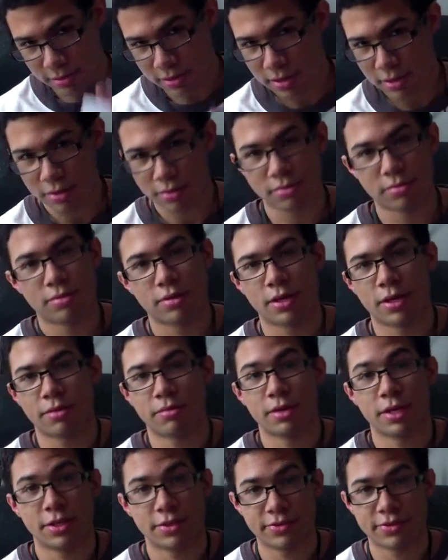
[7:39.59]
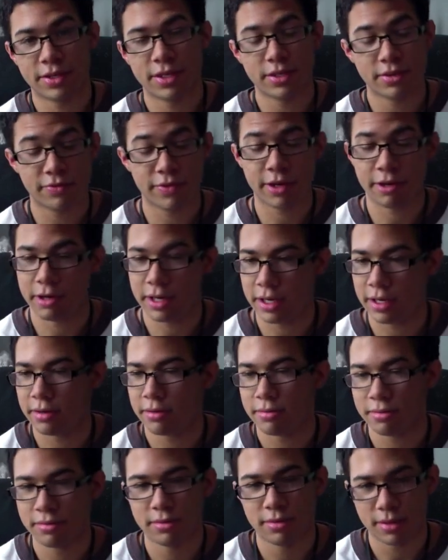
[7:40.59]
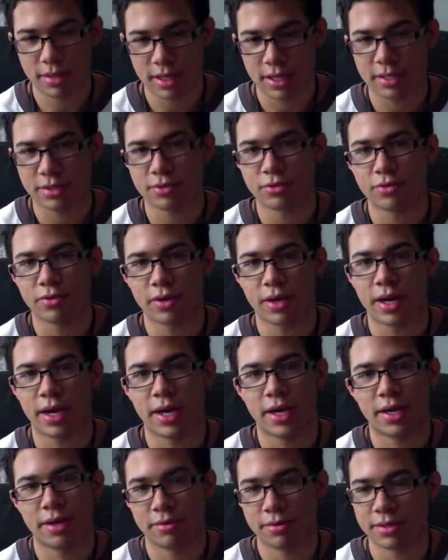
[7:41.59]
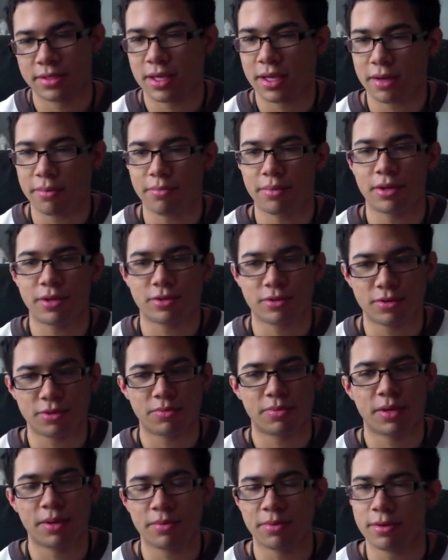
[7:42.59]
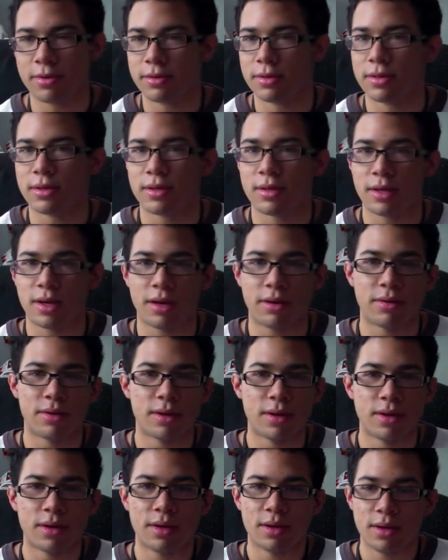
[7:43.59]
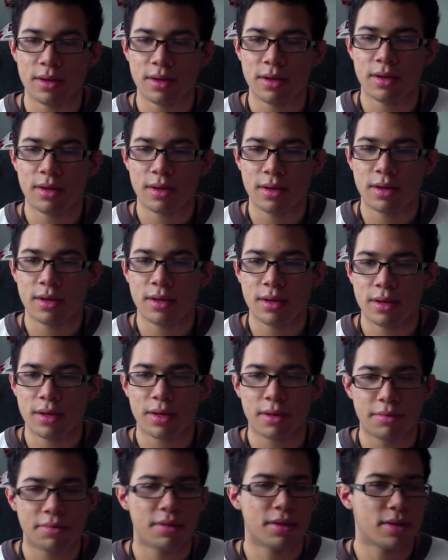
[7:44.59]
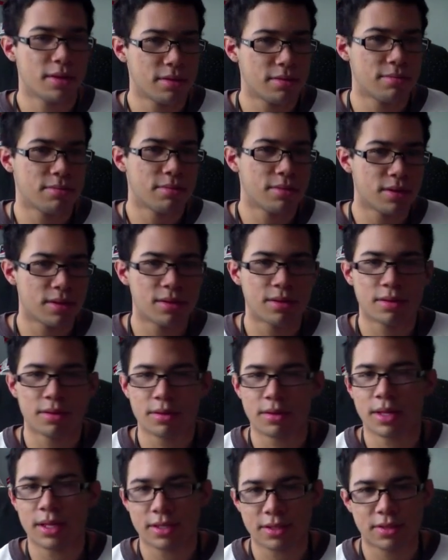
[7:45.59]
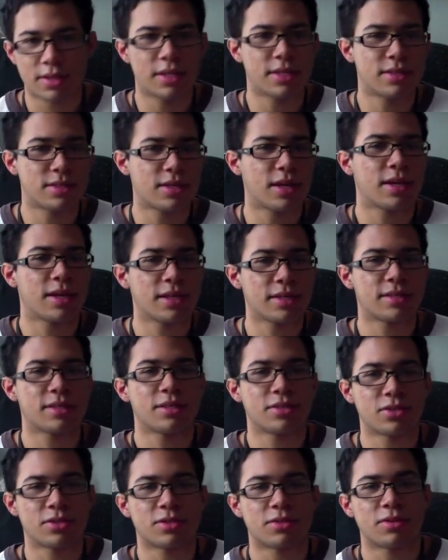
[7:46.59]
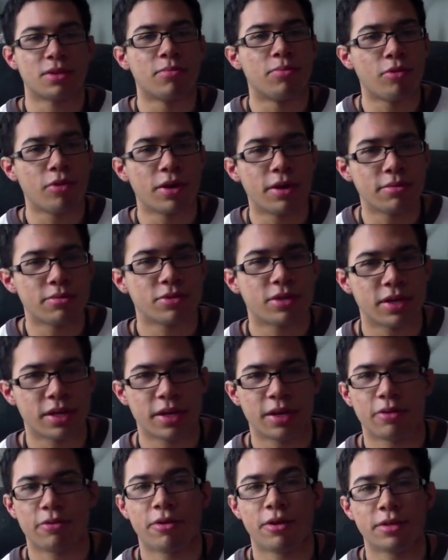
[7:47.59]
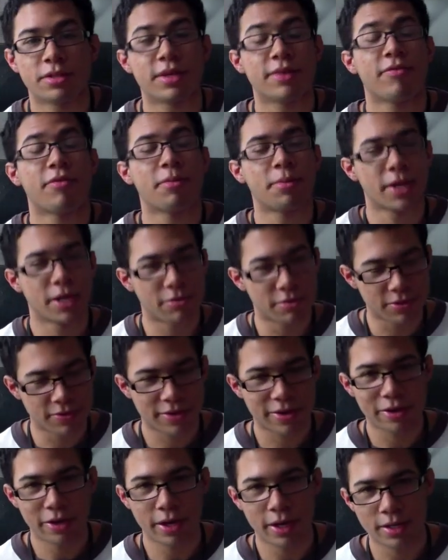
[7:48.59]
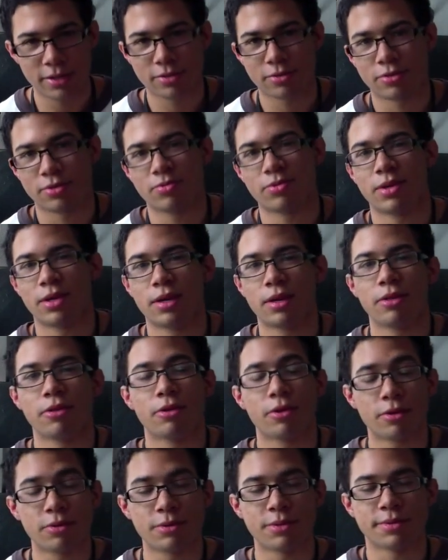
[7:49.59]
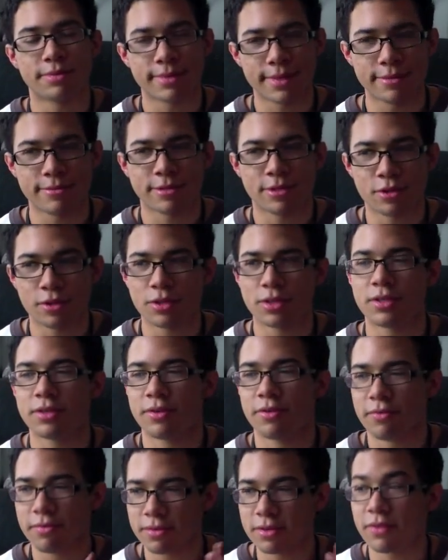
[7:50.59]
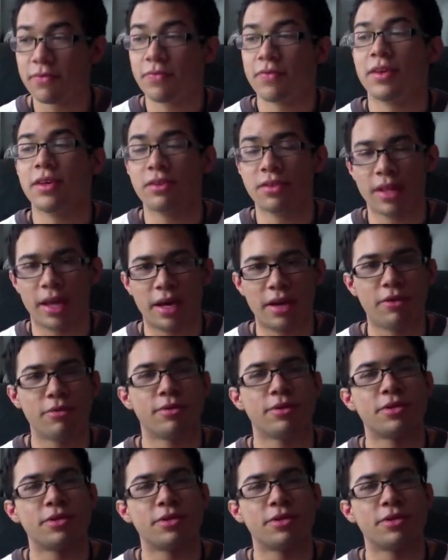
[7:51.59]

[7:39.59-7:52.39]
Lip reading: So, you know, he's a very nice, cool guy. He was taking pictures of people, and you know, that's I guess that's just the point I'm trying to get across. Everybody was very nice towards one another, and it was good to feel that.